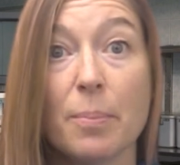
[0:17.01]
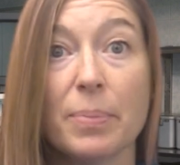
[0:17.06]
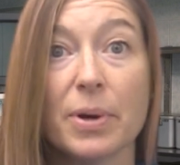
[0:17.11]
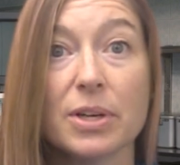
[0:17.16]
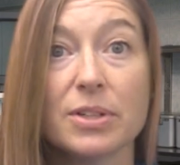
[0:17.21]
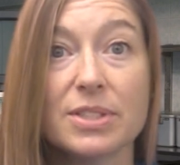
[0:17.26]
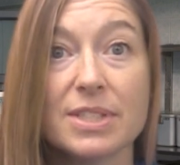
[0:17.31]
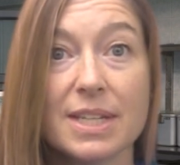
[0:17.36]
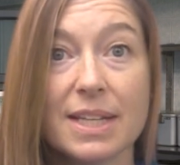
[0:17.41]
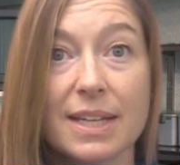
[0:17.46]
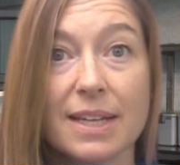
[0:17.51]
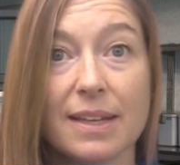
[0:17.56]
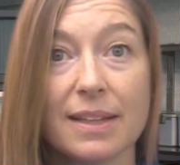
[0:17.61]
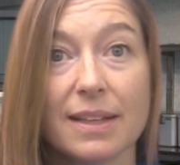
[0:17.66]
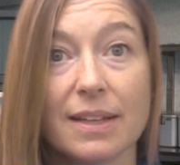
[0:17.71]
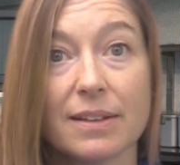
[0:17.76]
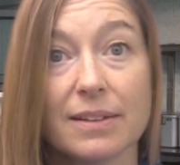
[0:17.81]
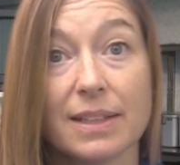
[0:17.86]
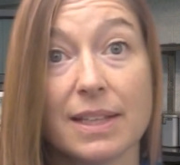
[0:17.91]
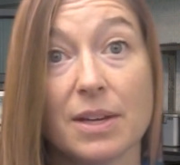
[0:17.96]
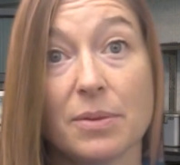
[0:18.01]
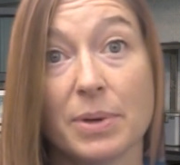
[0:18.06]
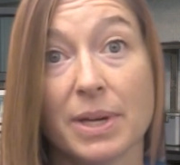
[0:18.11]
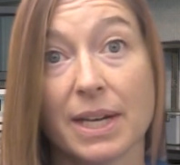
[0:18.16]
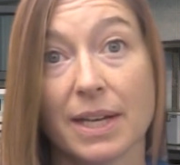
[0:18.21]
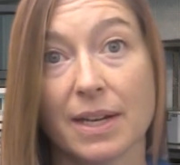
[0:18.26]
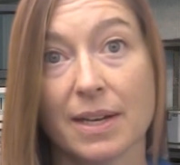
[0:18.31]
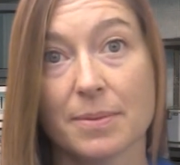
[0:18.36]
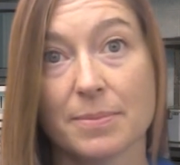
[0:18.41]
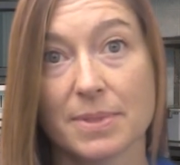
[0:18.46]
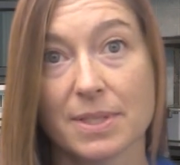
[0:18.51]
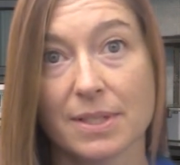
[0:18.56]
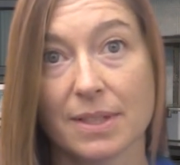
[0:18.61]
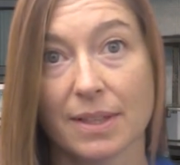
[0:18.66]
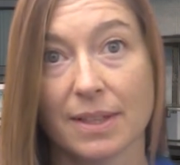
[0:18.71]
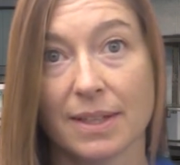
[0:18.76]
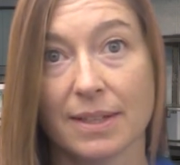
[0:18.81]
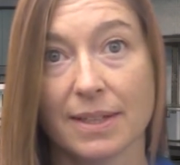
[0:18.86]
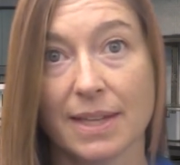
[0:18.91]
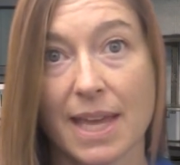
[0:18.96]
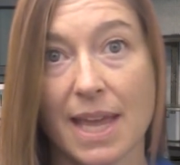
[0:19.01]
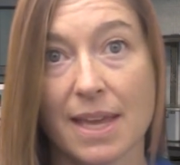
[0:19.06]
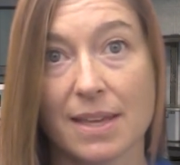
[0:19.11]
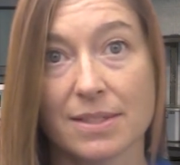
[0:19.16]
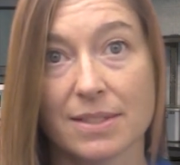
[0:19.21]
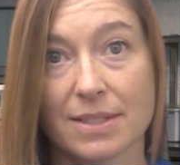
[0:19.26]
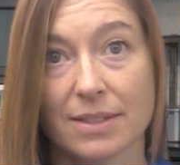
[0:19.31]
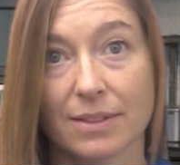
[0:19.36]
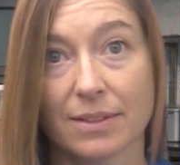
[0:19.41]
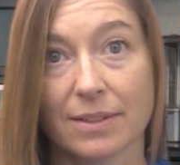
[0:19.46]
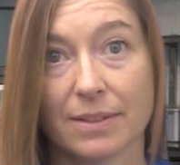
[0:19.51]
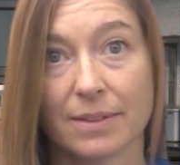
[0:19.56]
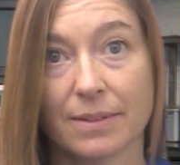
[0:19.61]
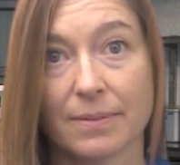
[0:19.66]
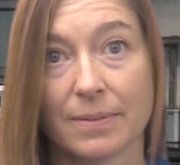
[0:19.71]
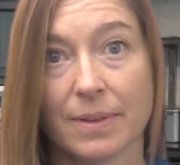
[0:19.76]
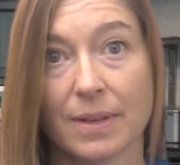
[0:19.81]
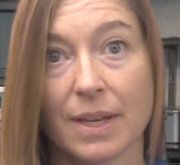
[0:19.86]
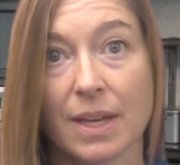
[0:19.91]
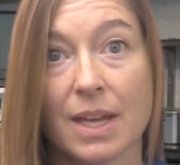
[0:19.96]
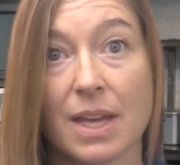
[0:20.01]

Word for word: particularly when it comes to lung cancer.